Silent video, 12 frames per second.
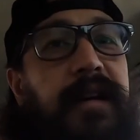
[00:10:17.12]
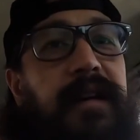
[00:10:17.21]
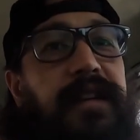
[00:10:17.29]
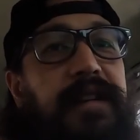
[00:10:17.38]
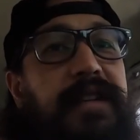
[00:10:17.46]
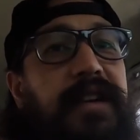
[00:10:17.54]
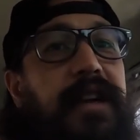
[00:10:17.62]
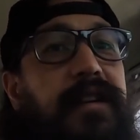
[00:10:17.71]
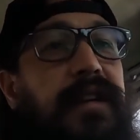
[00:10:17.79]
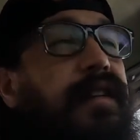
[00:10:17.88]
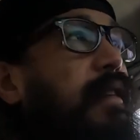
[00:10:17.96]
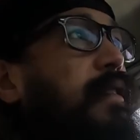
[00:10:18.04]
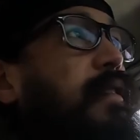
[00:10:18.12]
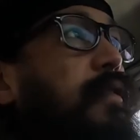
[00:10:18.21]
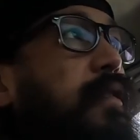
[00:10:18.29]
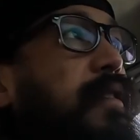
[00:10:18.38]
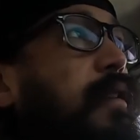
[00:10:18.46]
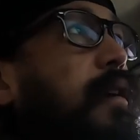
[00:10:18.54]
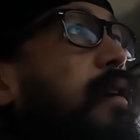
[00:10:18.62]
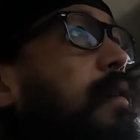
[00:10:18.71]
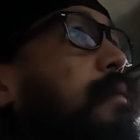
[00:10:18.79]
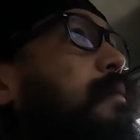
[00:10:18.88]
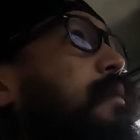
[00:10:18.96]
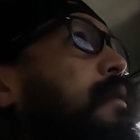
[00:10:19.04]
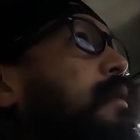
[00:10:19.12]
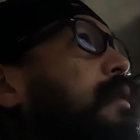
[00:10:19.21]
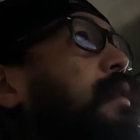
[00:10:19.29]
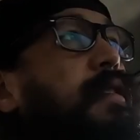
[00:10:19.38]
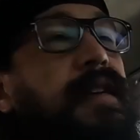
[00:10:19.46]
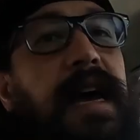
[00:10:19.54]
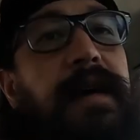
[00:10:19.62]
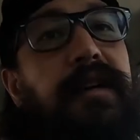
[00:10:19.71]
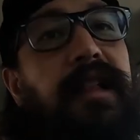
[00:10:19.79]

all these changes as soon as the time